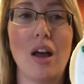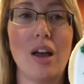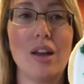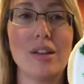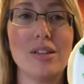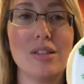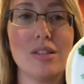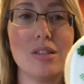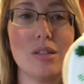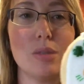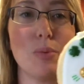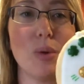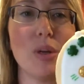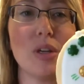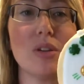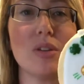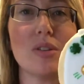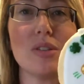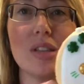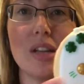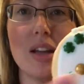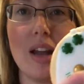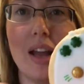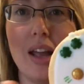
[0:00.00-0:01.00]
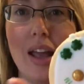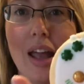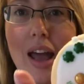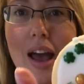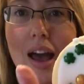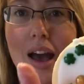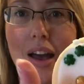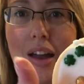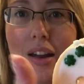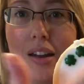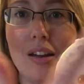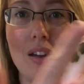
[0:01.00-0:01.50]
sprinkles that I
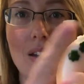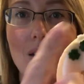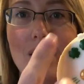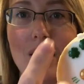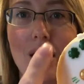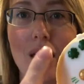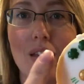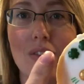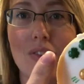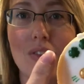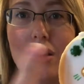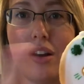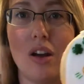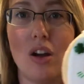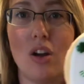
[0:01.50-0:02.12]
had, gave it a